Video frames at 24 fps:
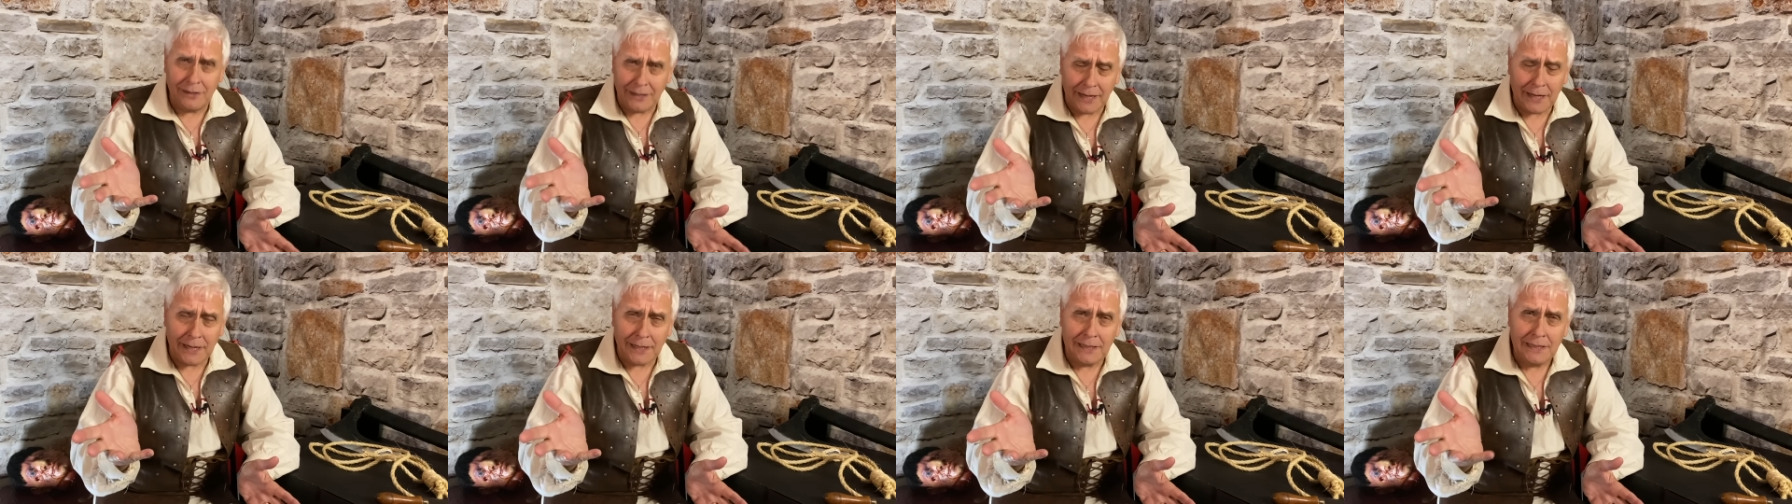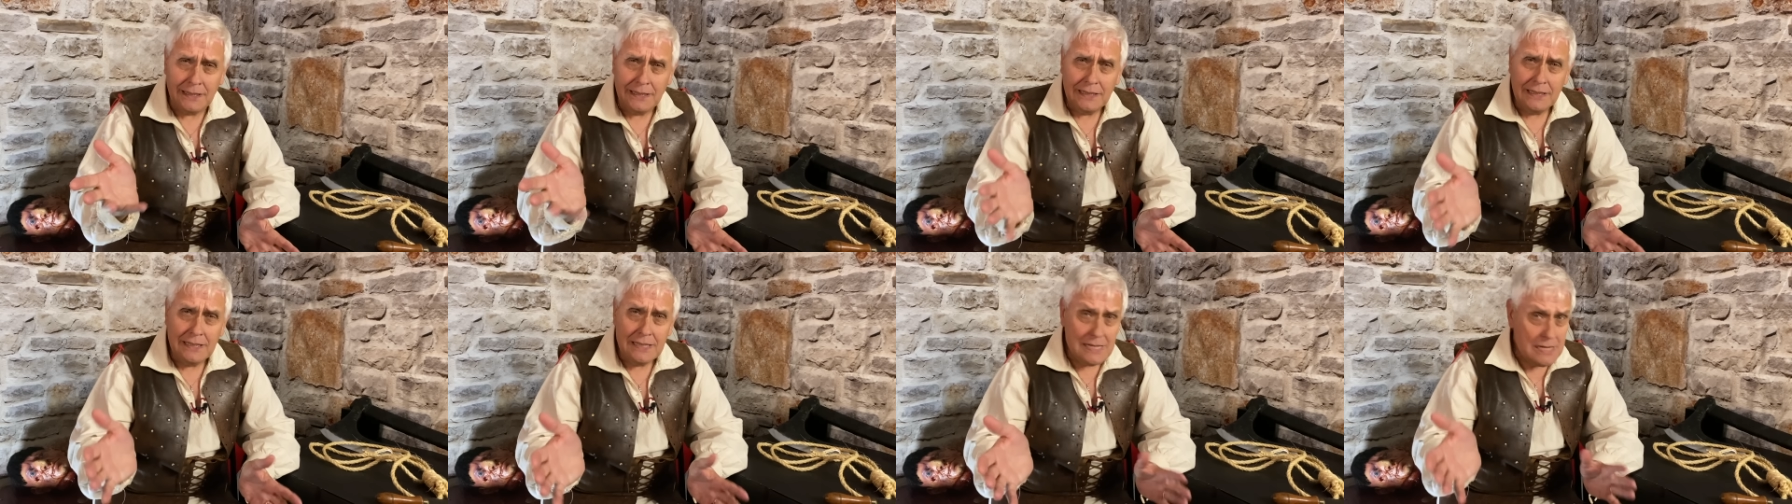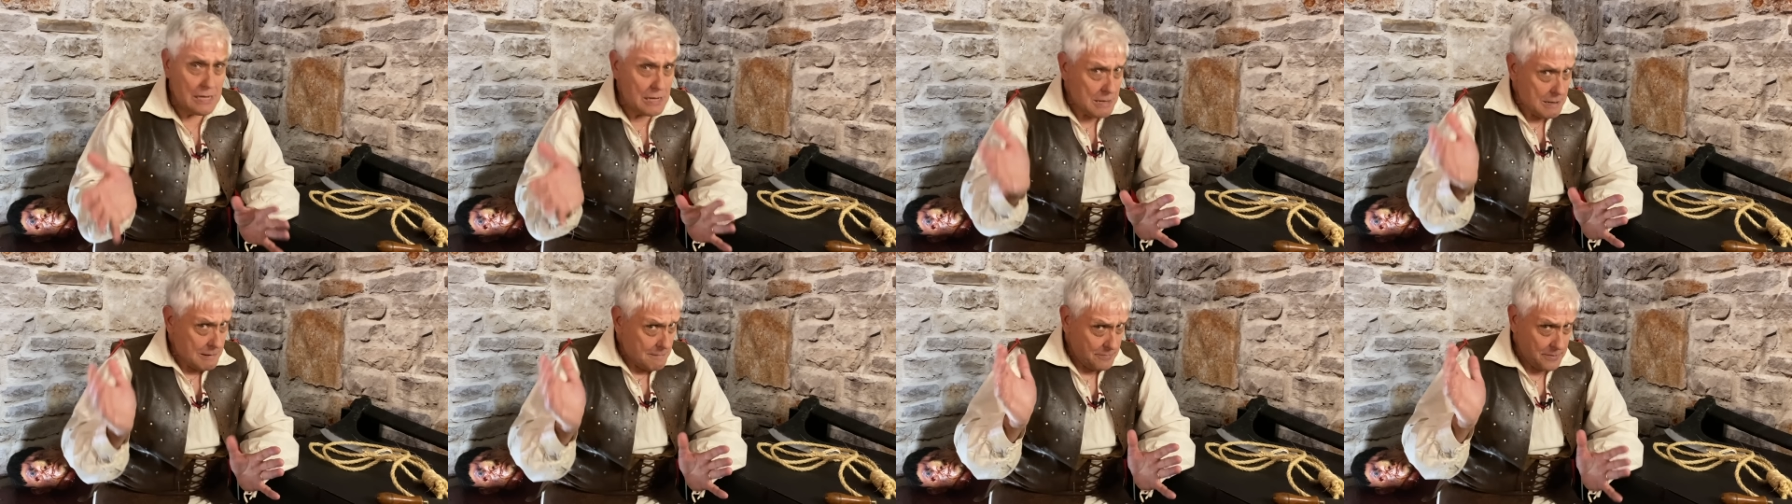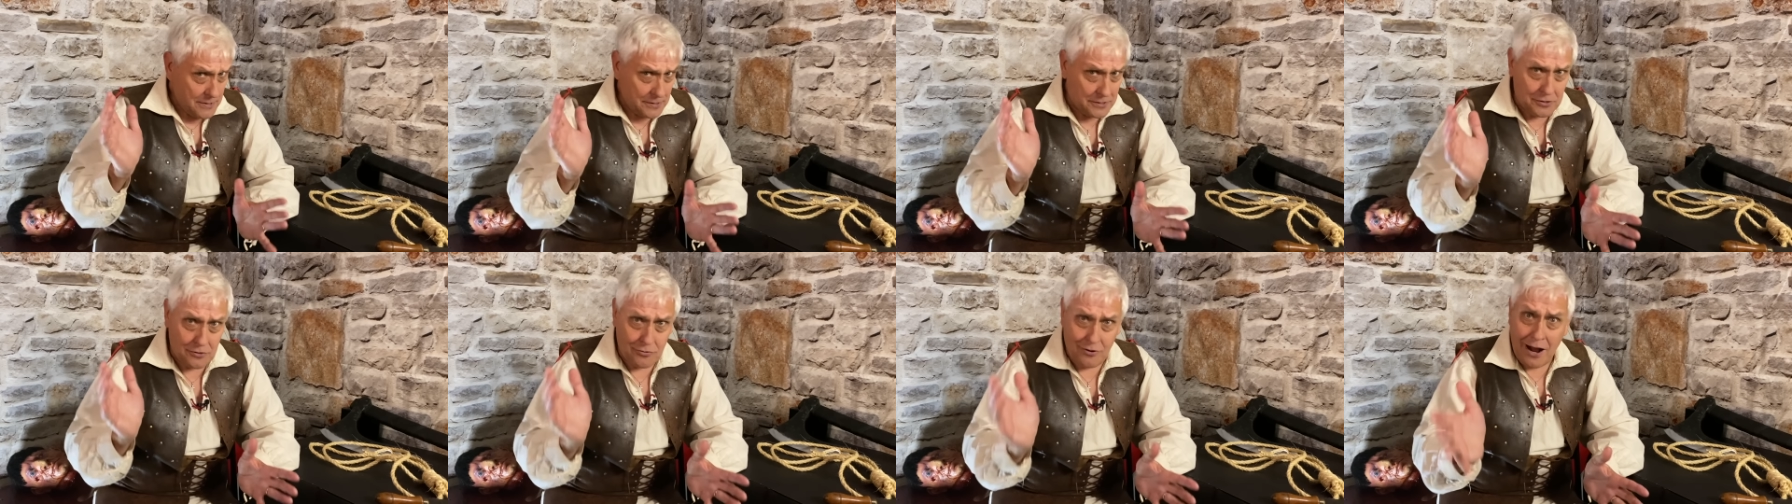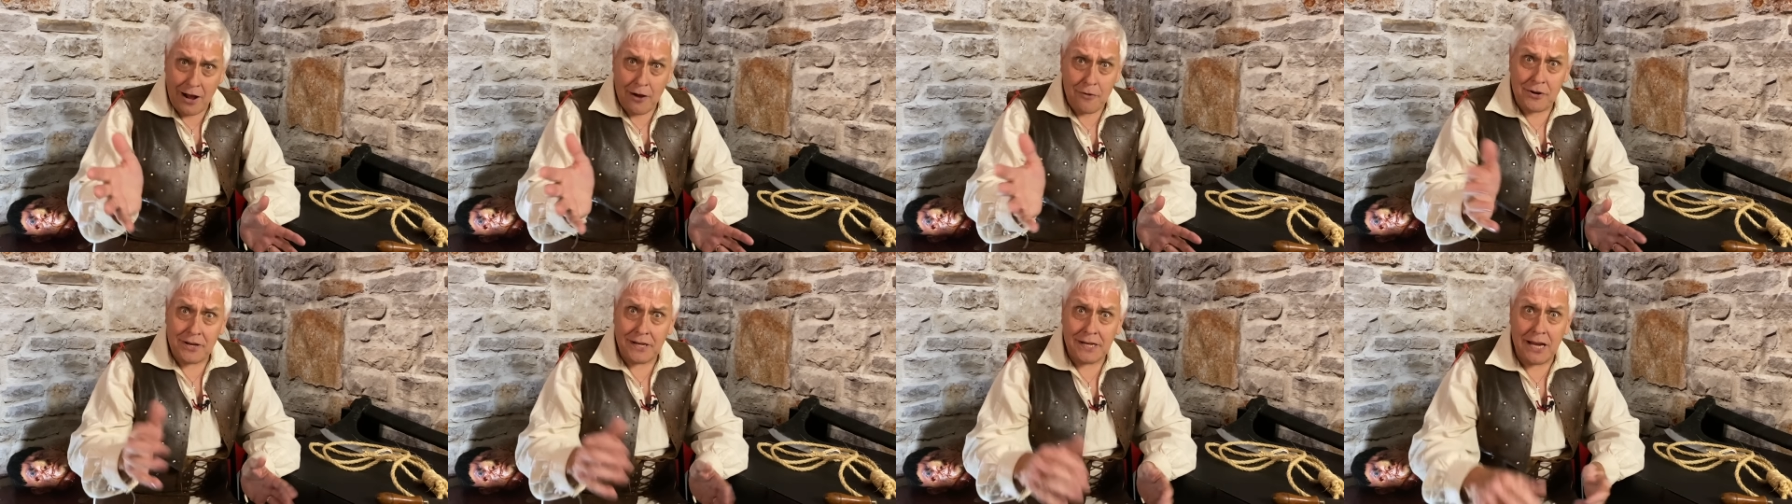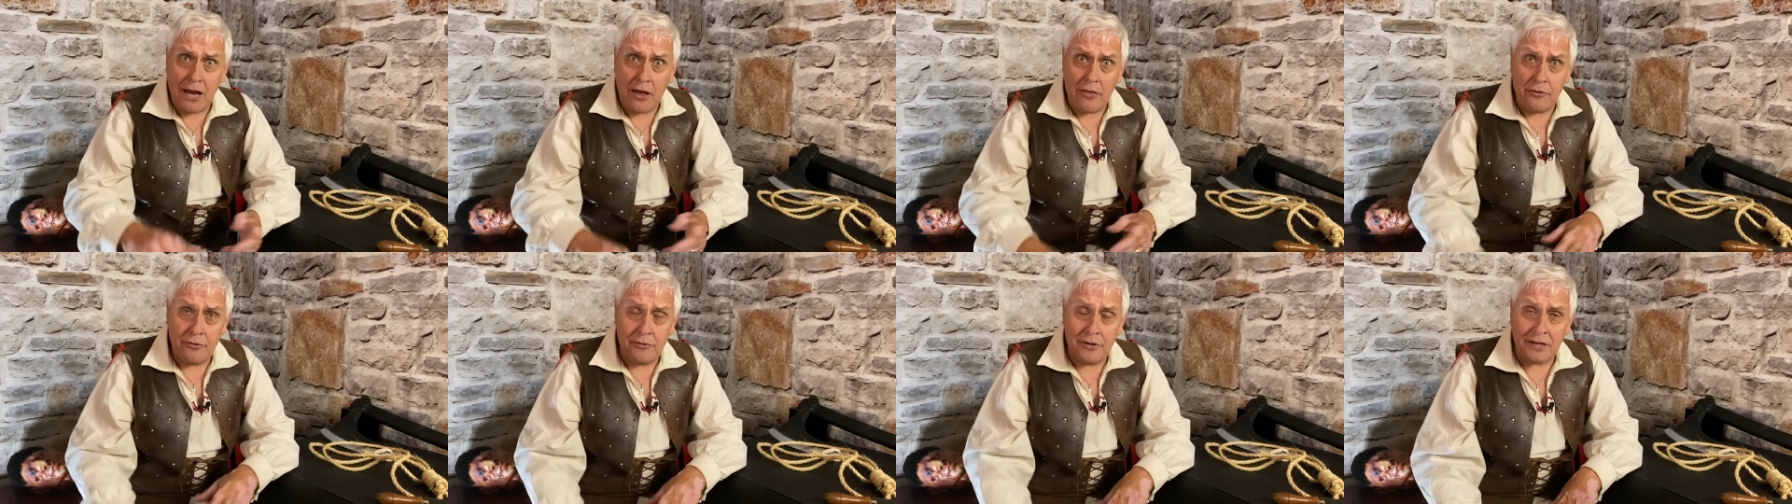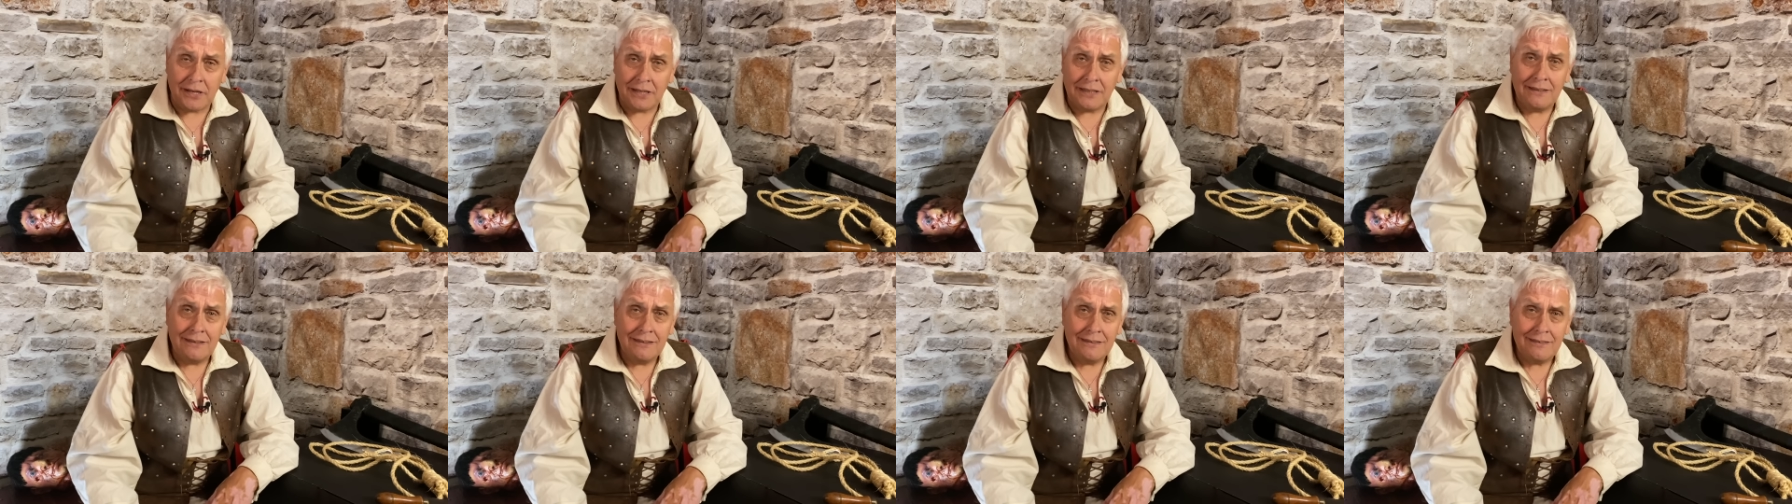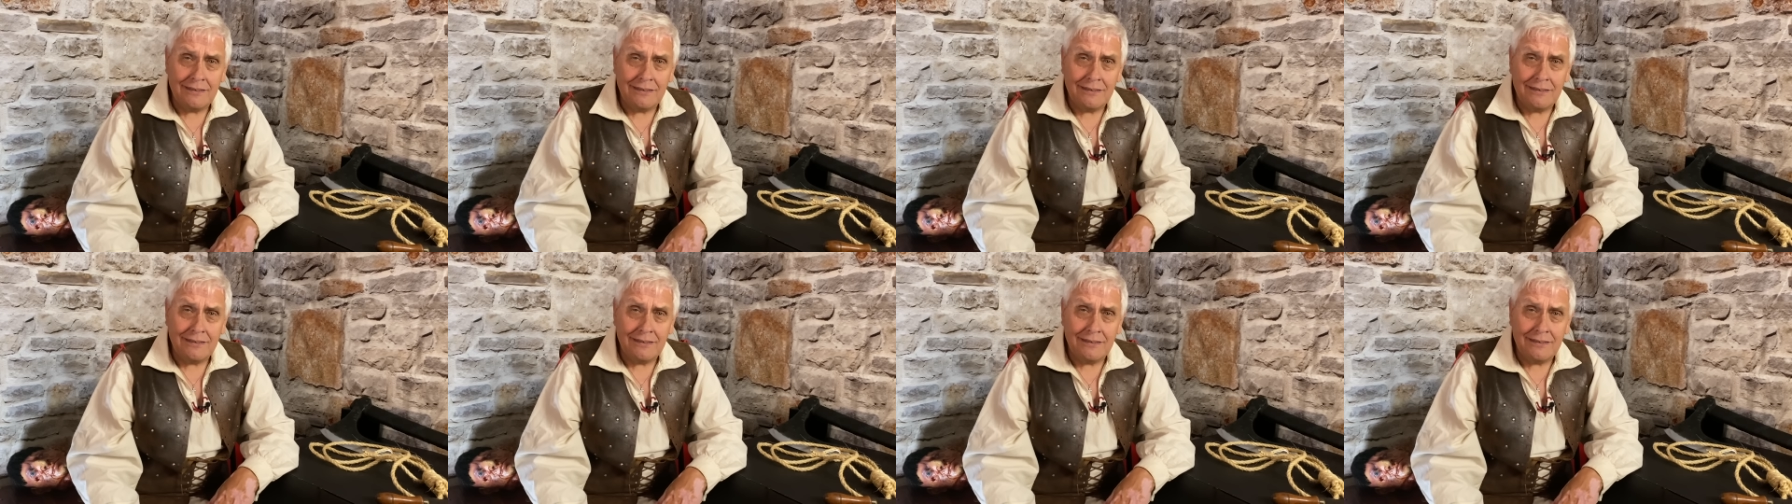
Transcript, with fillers: there, the crowd are gathering.